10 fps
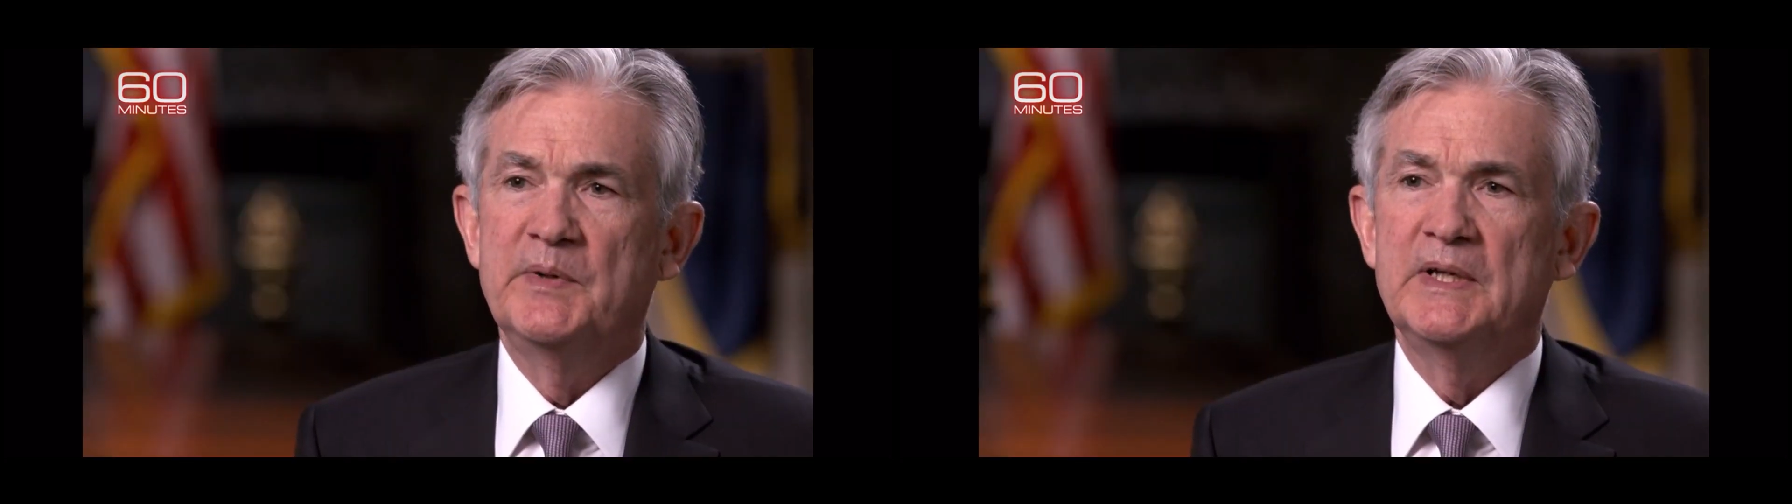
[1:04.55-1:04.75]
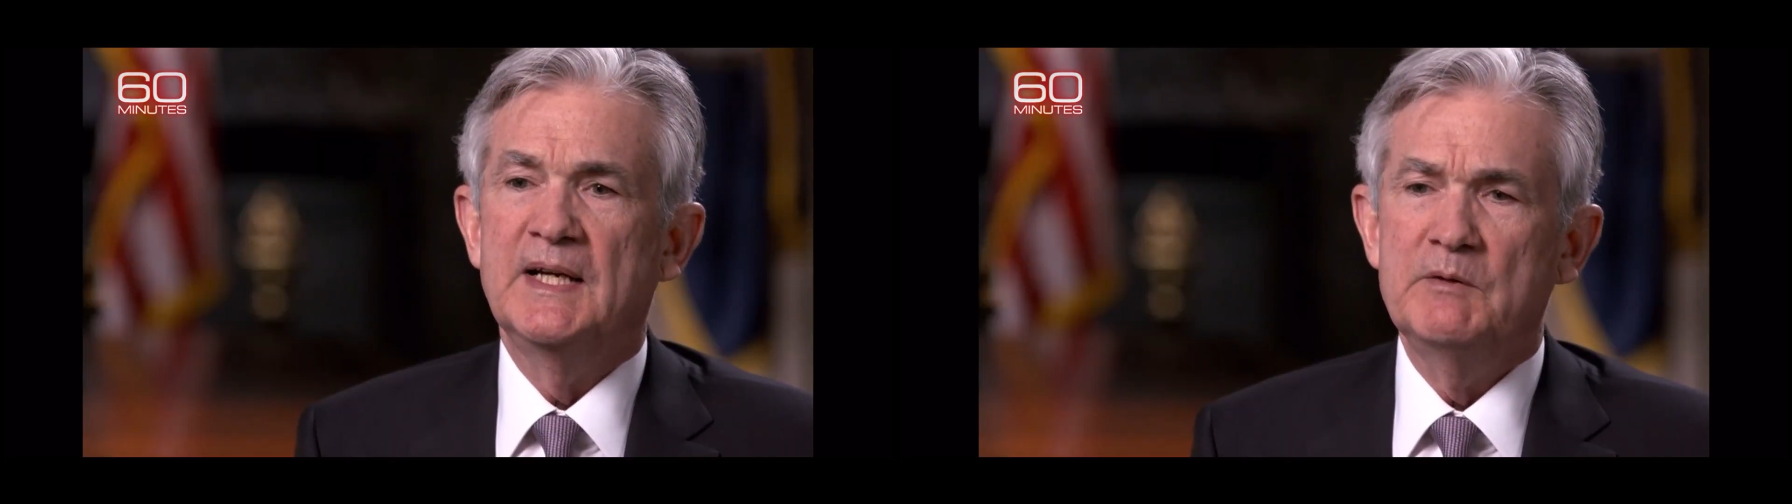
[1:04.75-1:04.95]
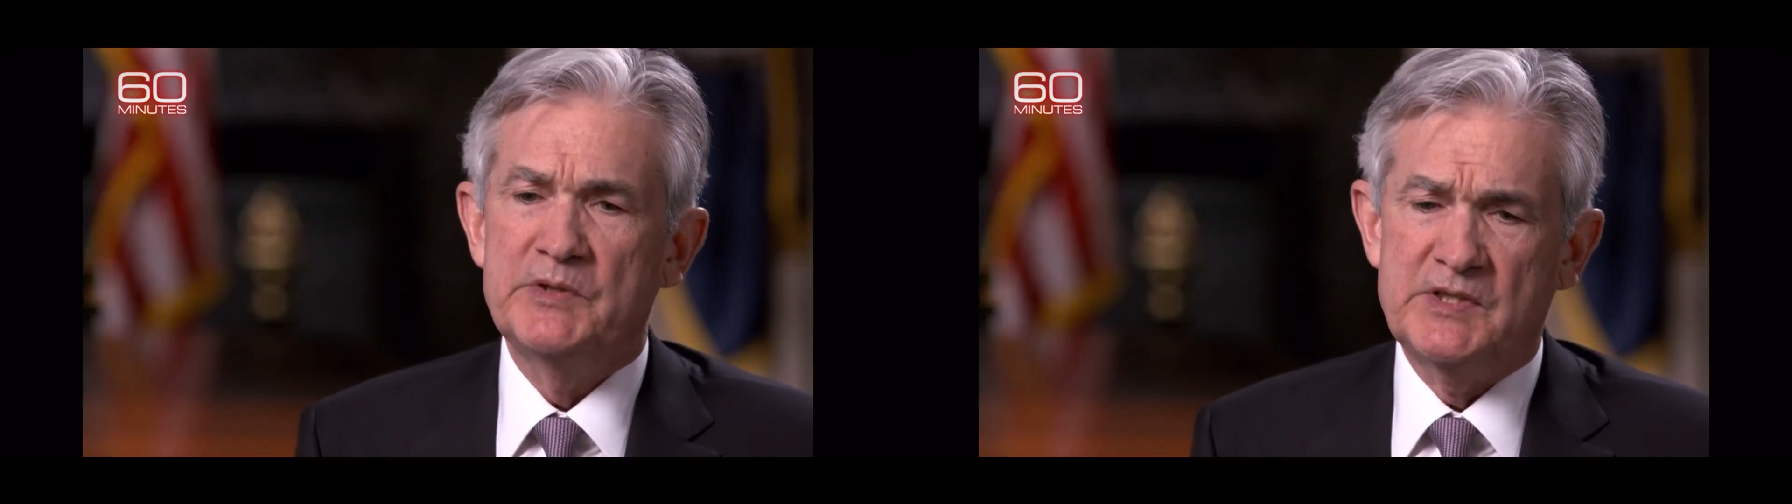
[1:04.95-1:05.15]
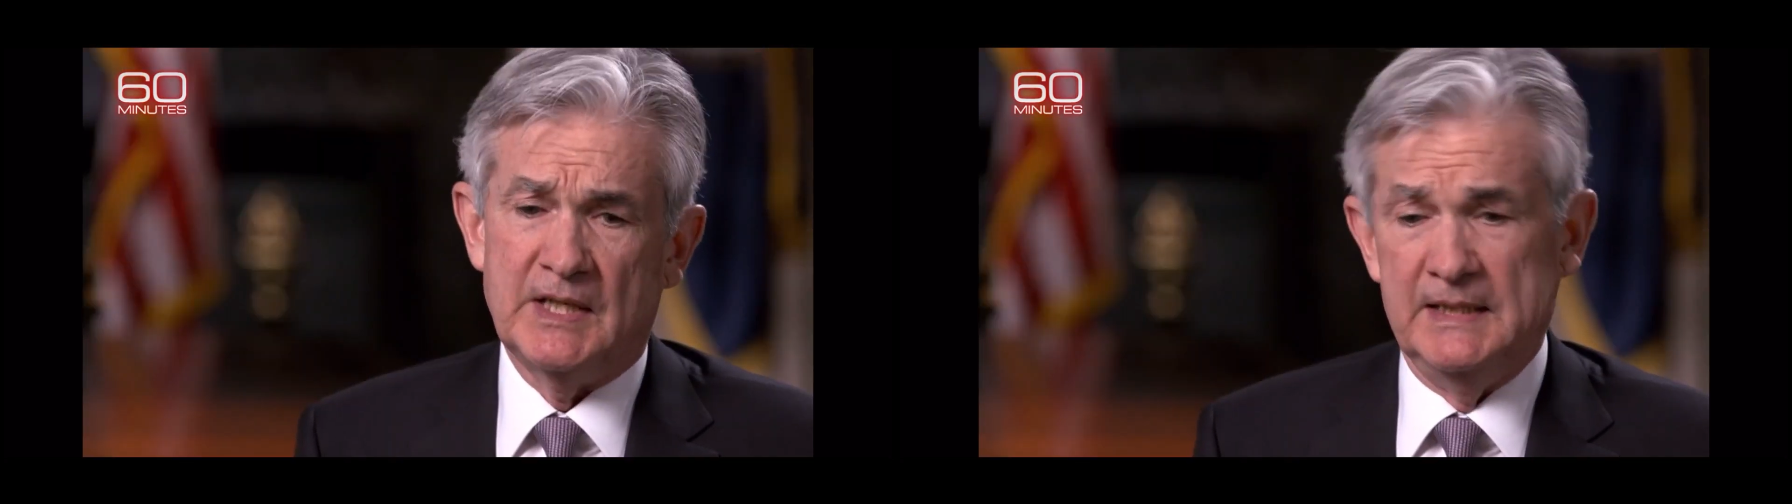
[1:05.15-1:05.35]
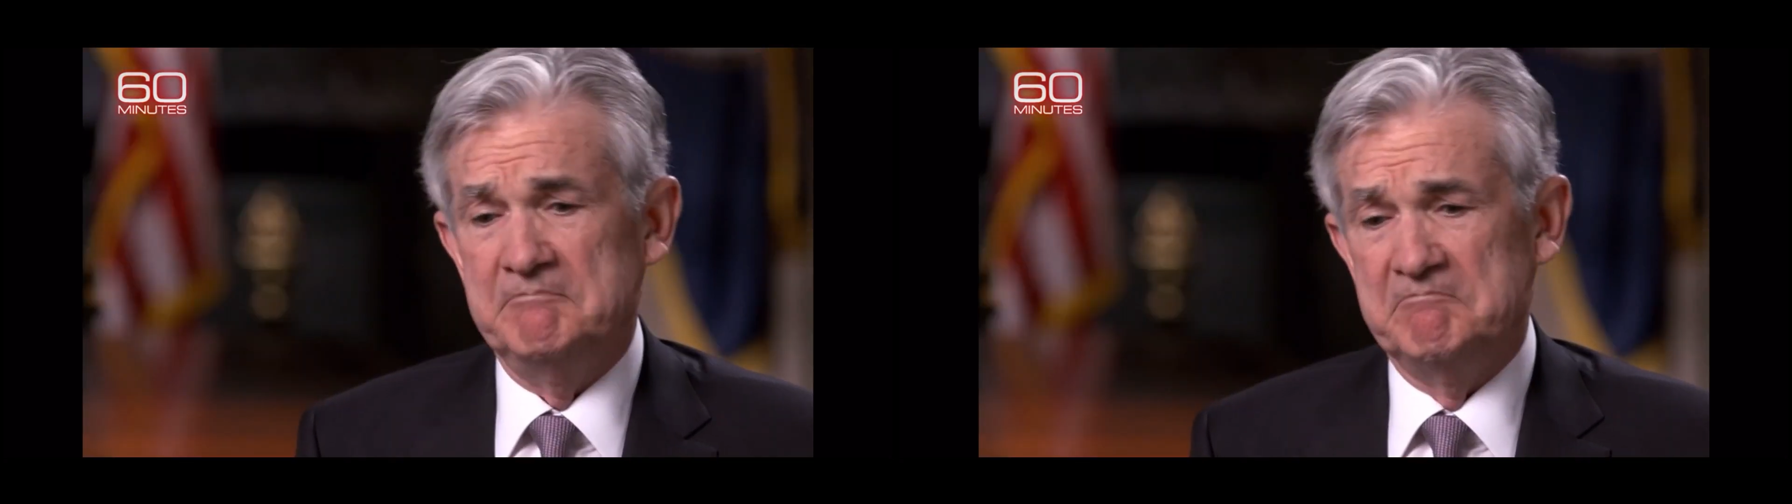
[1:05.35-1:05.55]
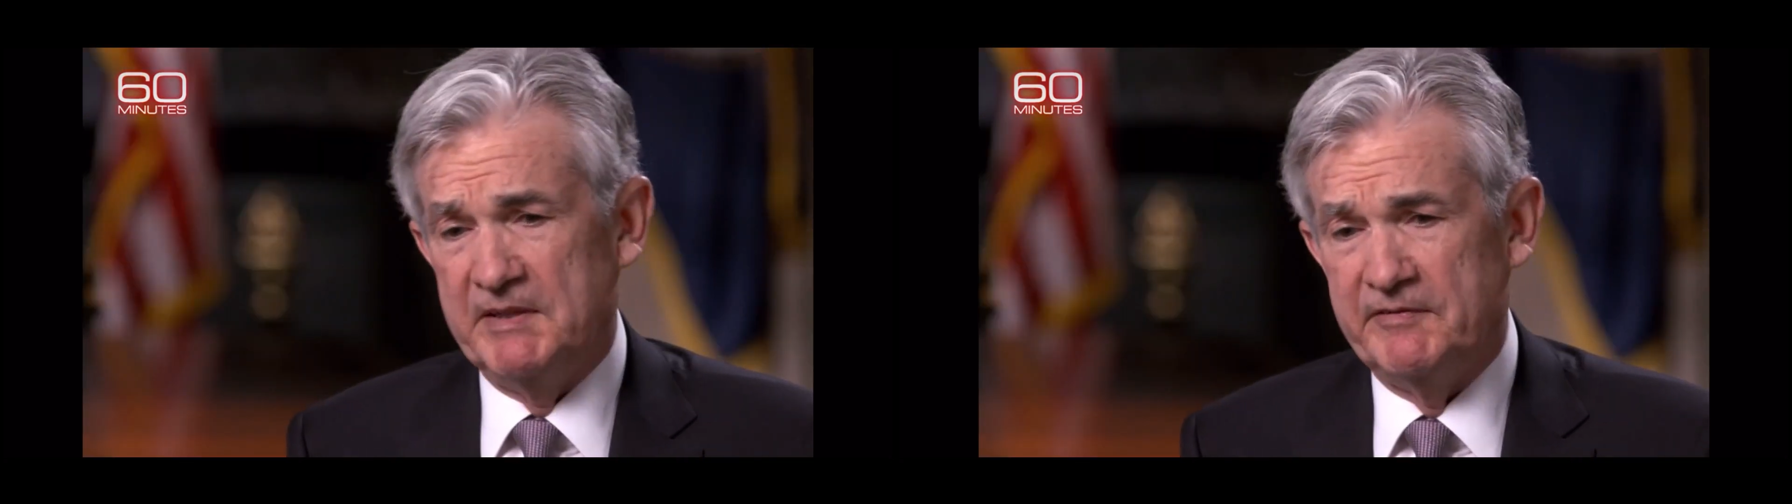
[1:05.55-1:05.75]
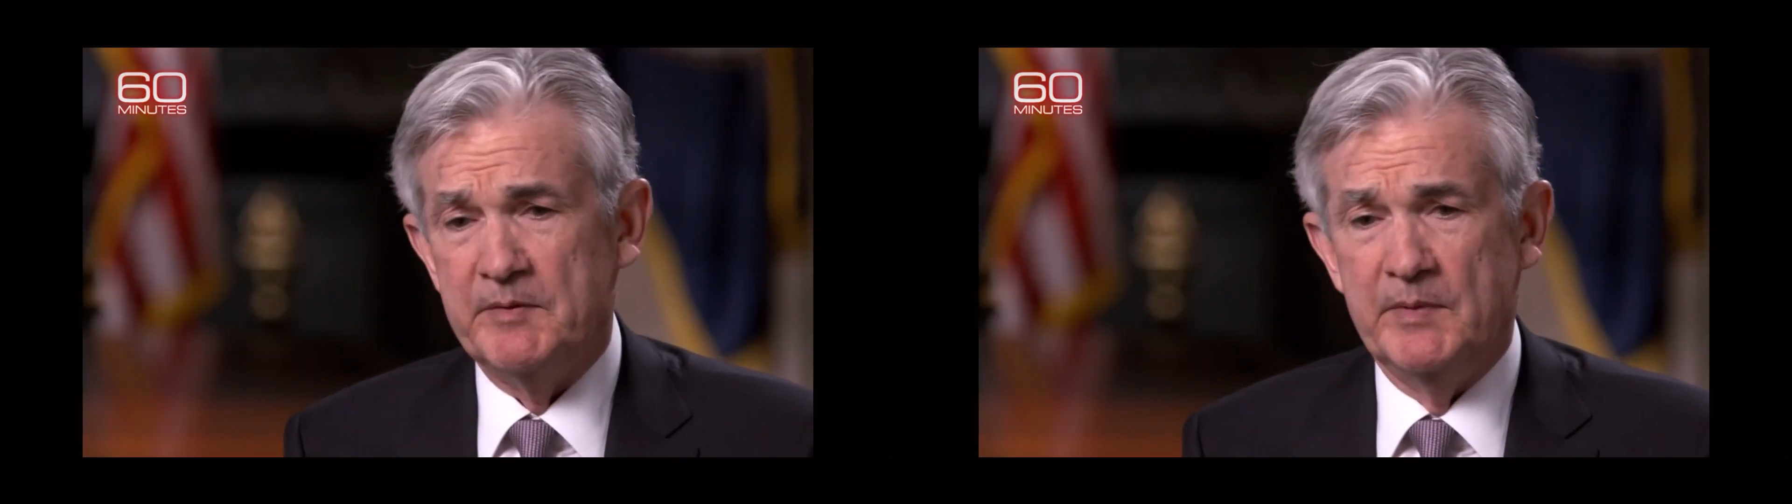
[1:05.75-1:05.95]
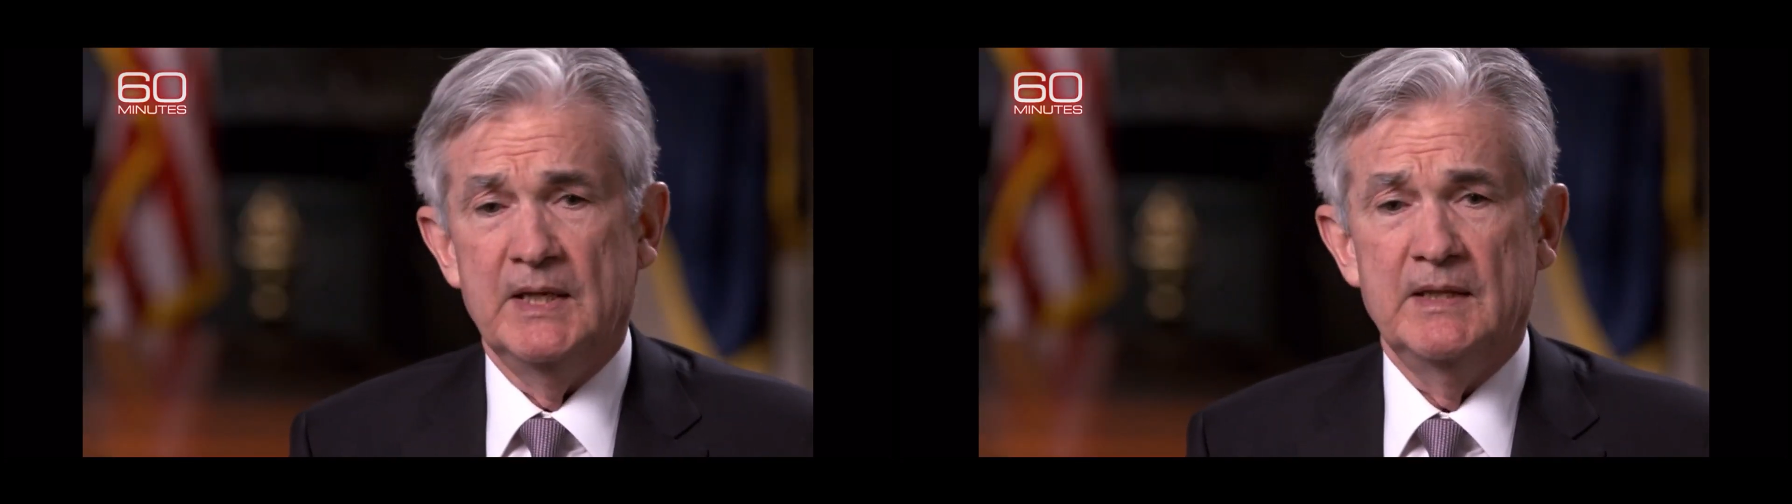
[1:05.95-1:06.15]
but I would say, if
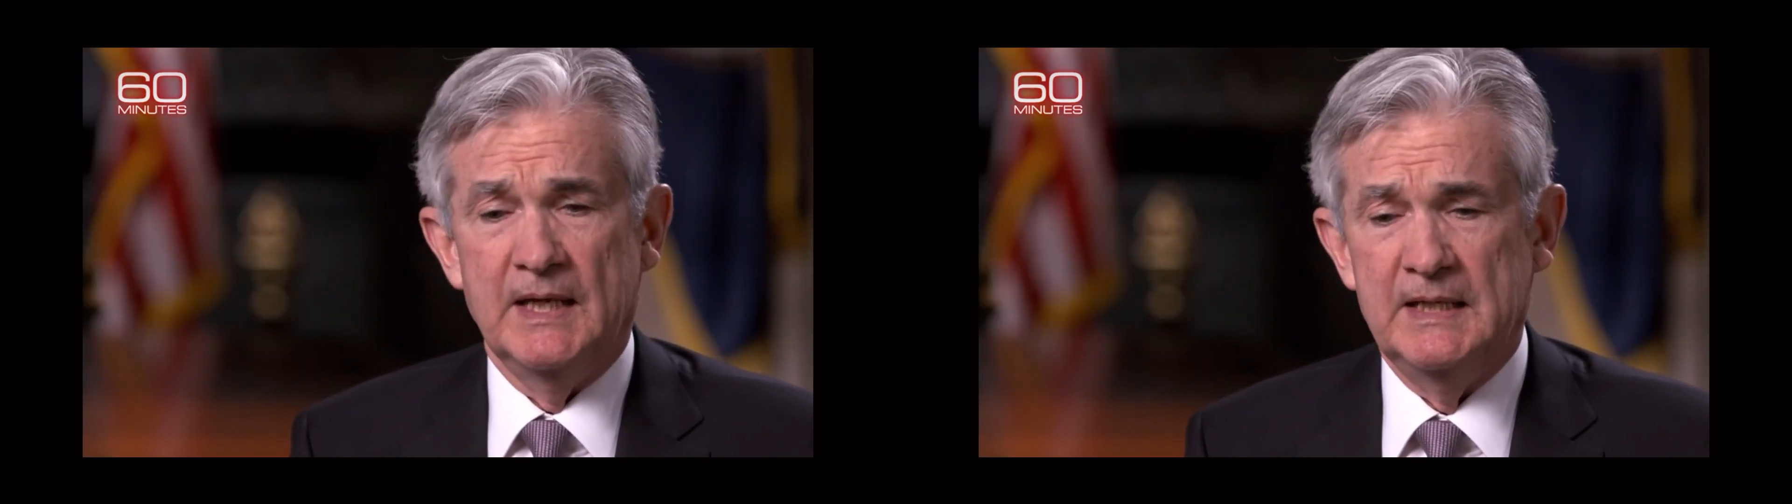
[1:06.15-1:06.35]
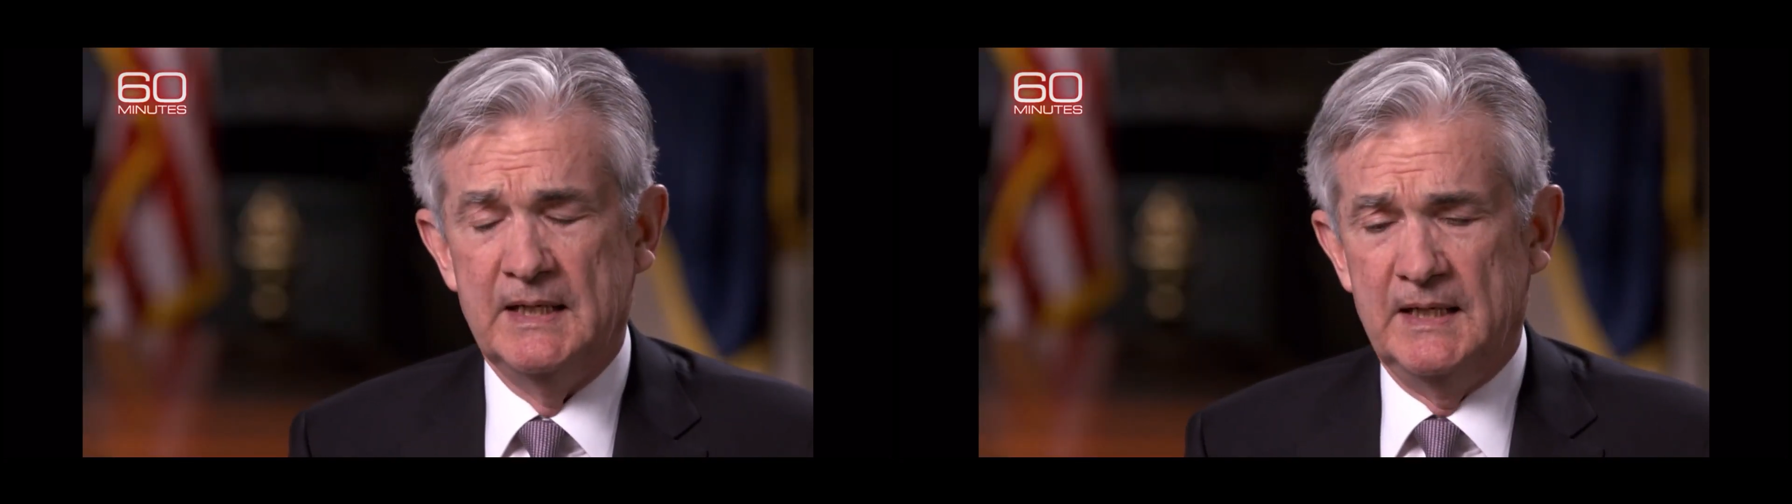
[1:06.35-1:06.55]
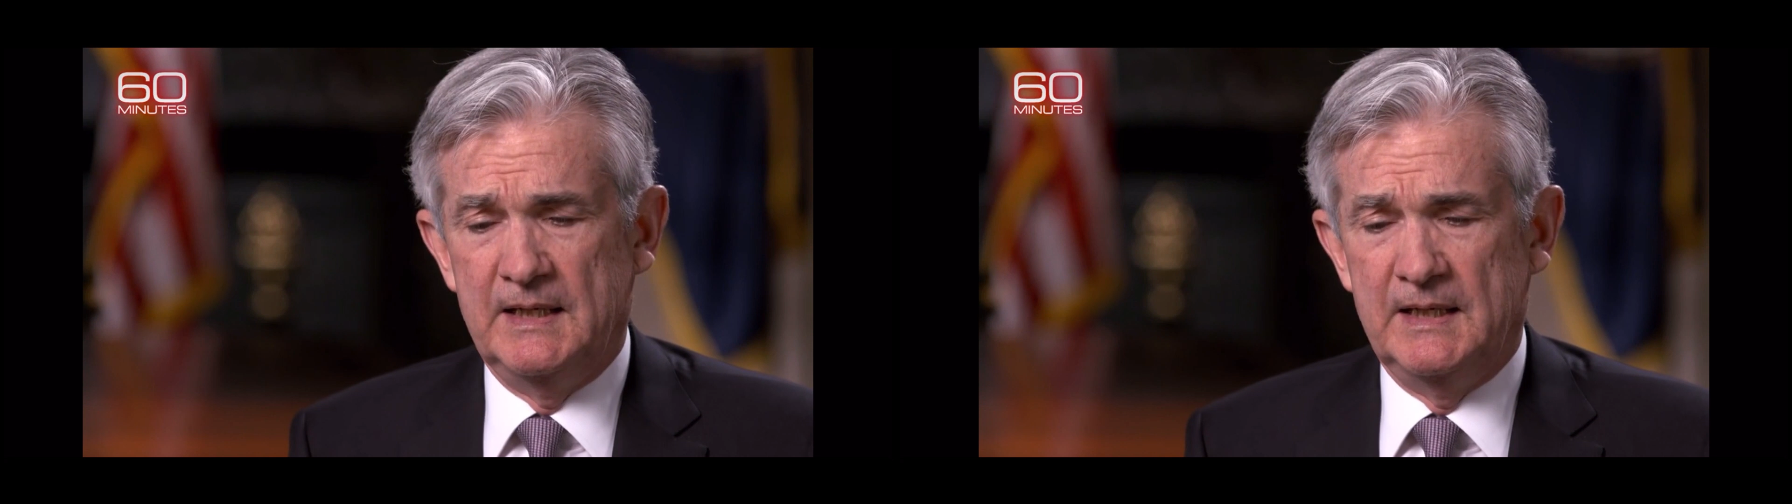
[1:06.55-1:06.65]
I may, that